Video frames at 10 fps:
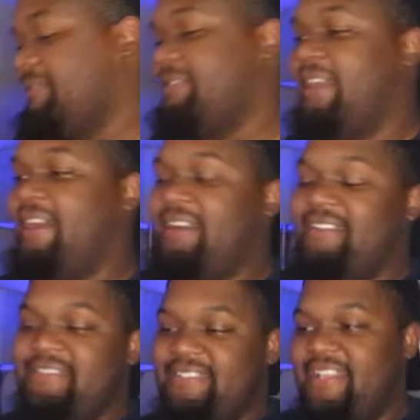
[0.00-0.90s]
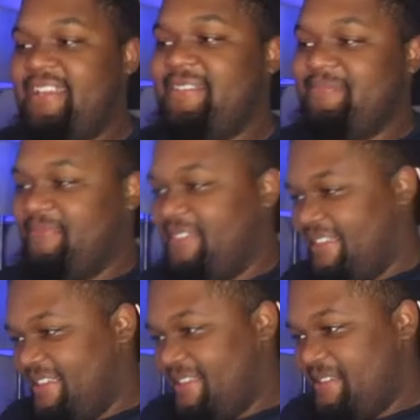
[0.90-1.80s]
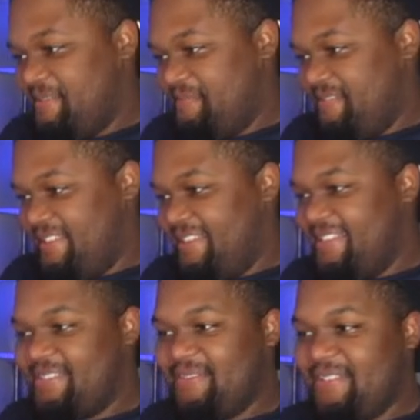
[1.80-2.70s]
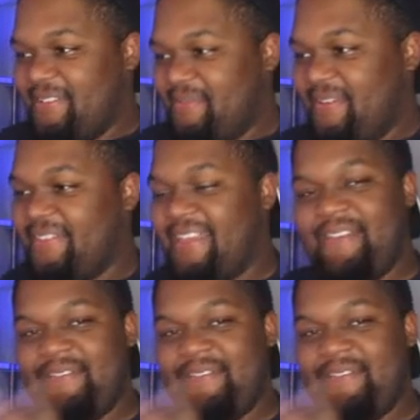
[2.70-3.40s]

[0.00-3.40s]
I understand, because we are part of the